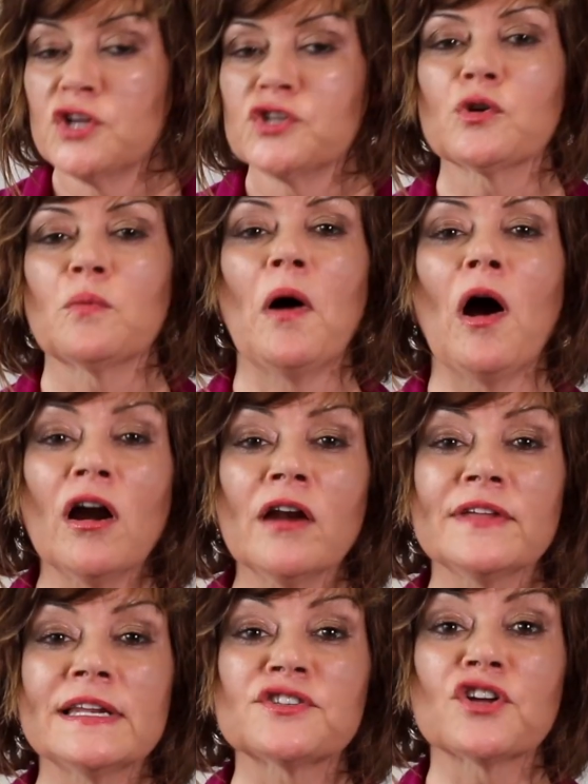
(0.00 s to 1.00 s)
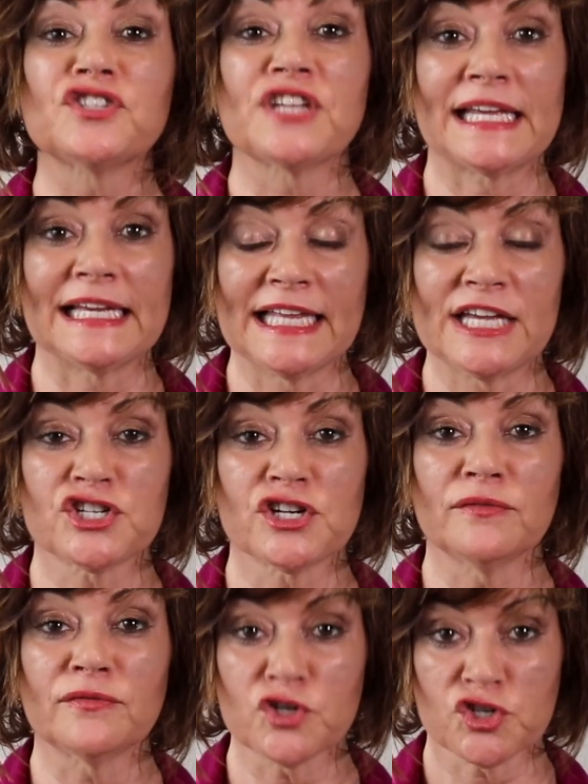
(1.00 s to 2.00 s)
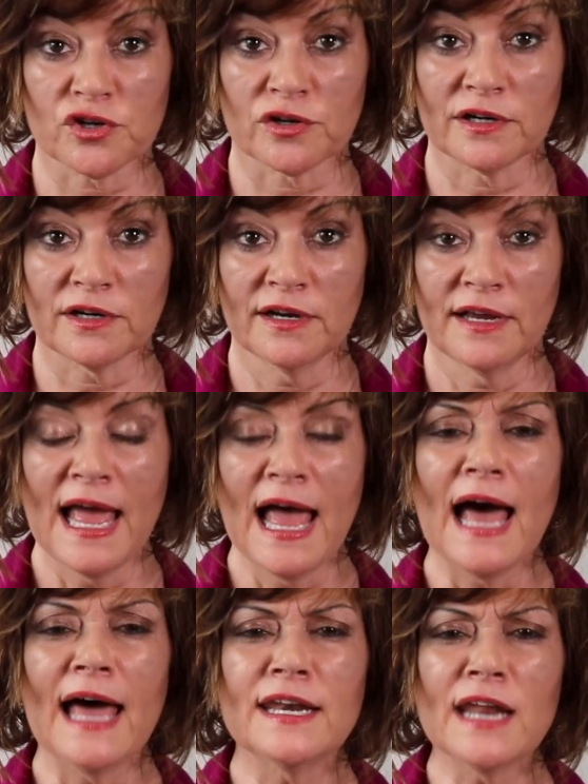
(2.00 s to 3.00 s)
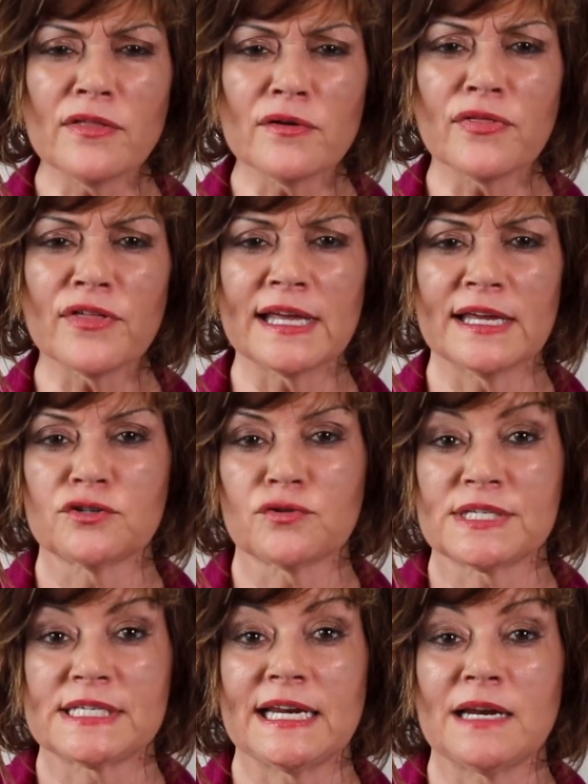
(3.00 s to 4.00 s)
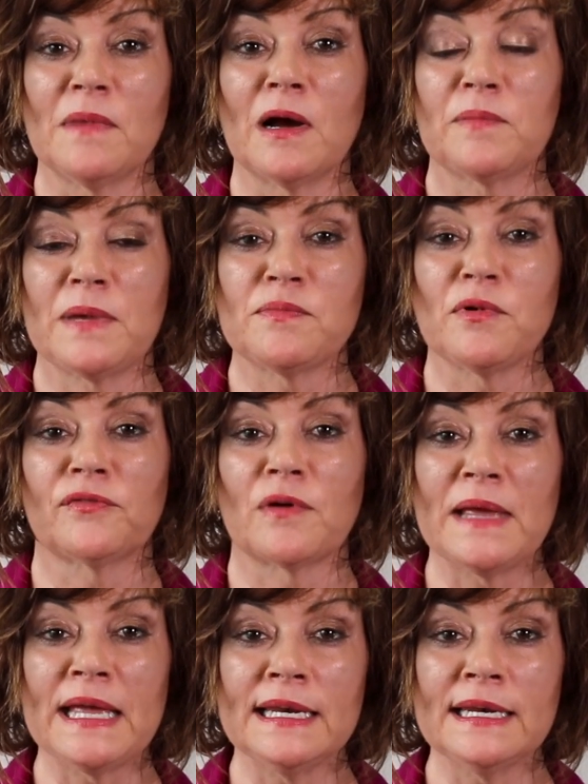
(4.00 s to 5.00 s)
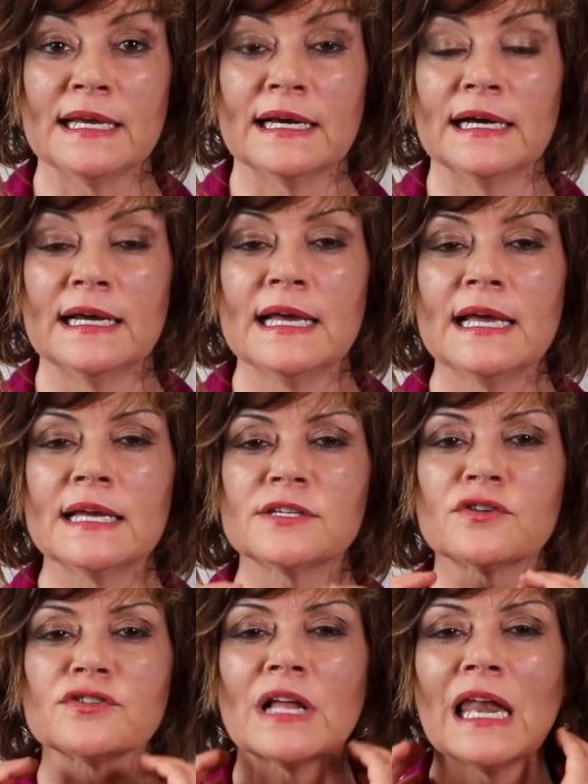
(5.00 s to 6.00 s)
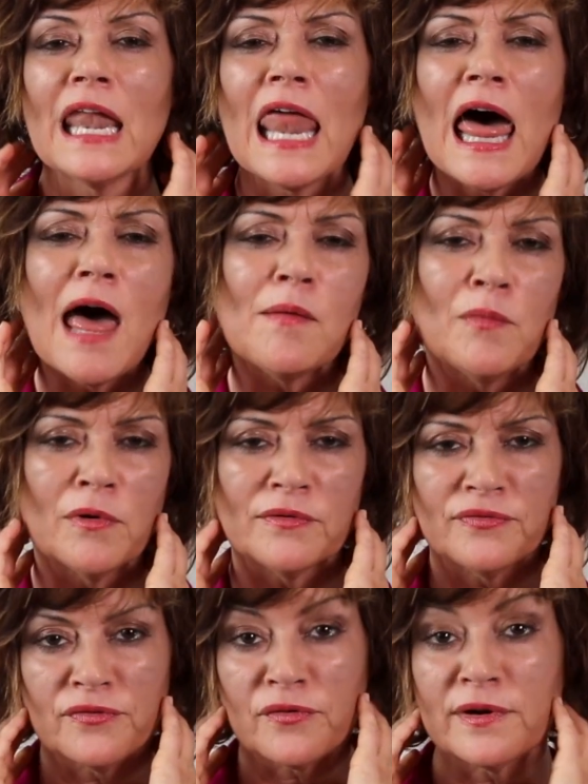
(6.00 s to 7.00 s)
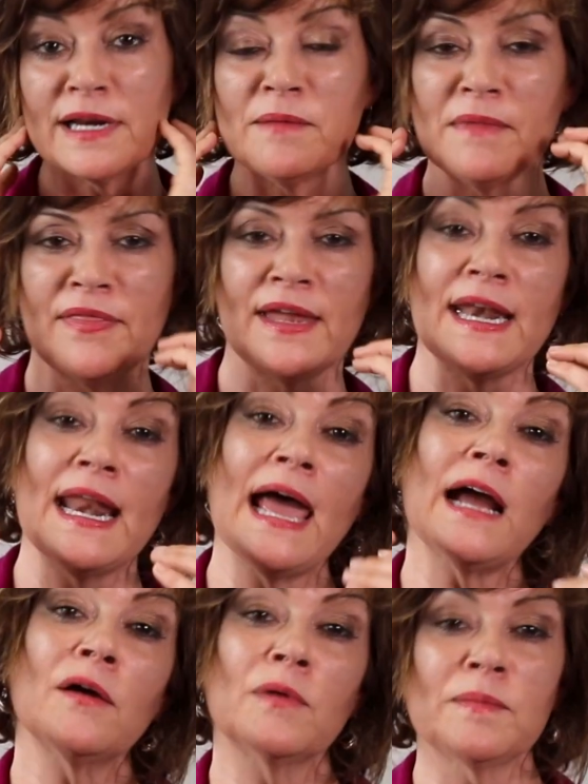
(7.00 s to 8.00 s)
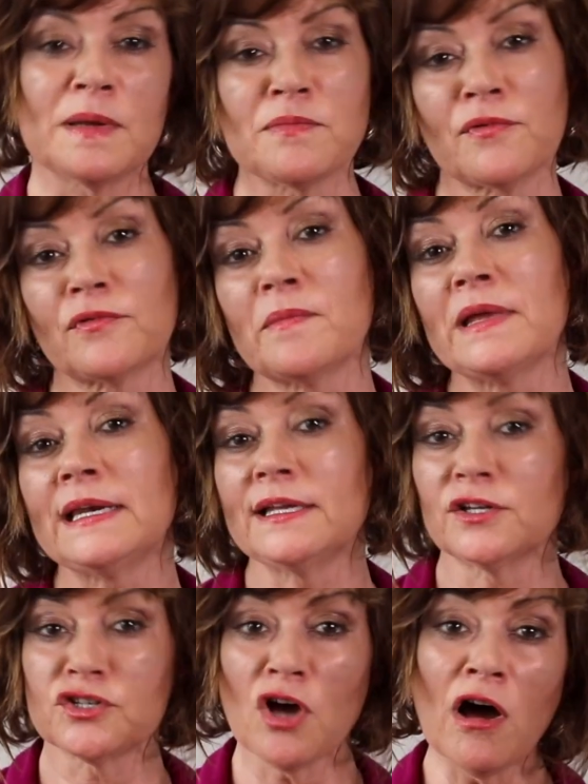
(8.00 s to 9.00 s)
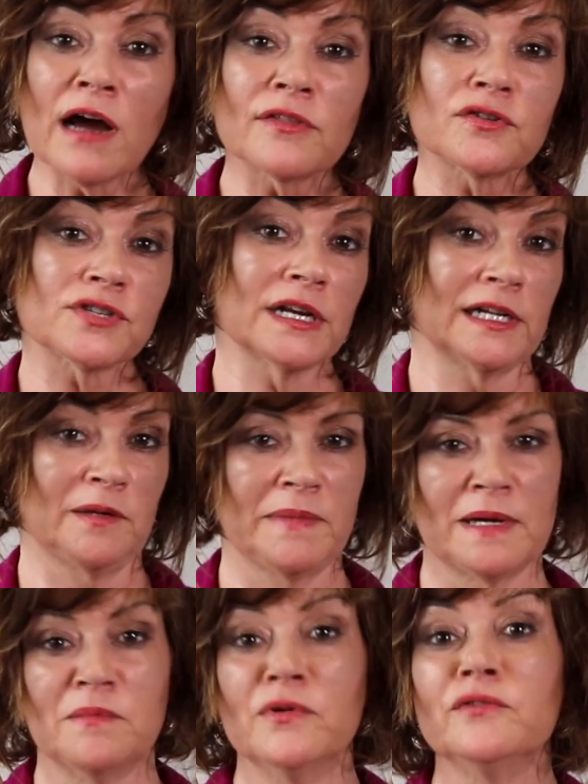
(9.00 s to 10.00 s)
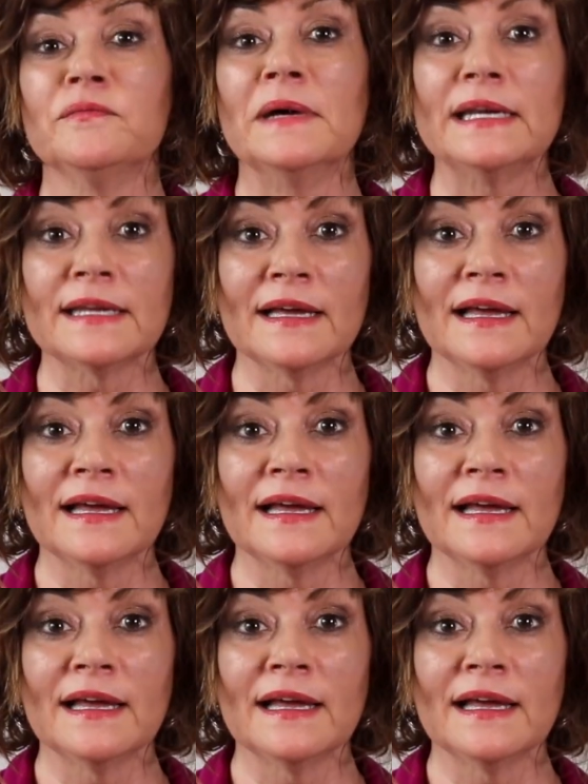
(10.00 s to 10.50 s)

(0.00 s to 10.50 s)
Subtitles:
So part of it is articulation, for sure. Another thing interesting among people from India is there's a lot more freedom in the neck. When people from India talk, there's a little bit of movement.